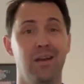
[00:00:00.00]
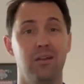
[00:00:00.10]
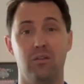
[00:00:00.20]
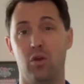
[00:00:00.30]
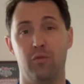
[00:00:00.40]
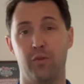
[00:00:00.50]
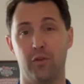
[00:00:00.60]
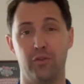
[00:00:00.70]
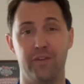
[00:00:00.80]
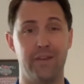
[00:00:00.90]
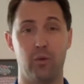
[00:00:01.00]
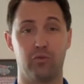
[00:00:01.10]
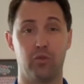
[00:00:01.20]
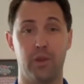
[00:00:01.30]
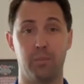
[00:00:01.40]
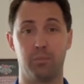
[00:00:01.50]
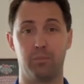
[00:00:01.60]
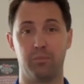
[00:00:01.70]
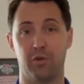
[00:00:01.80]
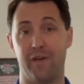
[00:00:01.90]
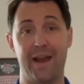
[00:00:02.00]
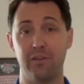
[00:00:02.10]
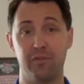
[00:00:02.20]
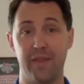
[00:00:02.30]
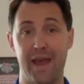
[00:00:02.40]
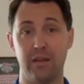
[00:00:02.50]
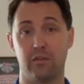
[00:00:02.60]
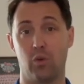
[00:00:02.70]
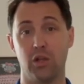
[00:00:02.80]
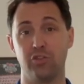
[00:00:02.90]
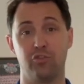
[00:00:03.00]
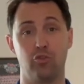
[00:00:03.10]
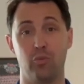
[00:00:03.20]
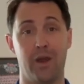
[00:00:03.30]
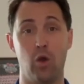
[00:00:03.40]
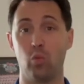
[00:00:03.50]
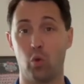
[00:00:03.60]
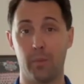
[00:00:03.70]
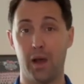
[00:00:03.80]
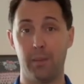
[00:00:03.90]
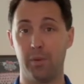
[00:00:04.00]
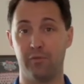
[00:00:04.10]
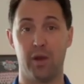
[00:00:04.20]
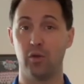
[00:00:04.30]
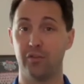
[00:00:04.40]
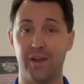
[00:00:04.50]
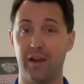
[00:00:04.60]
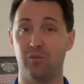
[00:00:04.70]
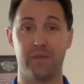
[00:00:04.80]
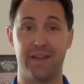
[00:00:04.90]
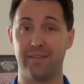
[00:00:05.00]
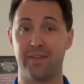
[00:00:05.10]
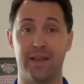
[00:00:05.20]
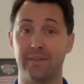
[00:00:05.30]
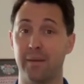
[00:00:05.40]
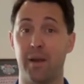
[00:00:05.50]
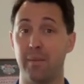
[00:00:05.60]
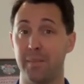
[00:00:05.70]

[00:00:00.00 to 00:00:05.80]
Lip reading: No further detail was really provided for that, so I'll just do my own warm-up of my own design of what they think they might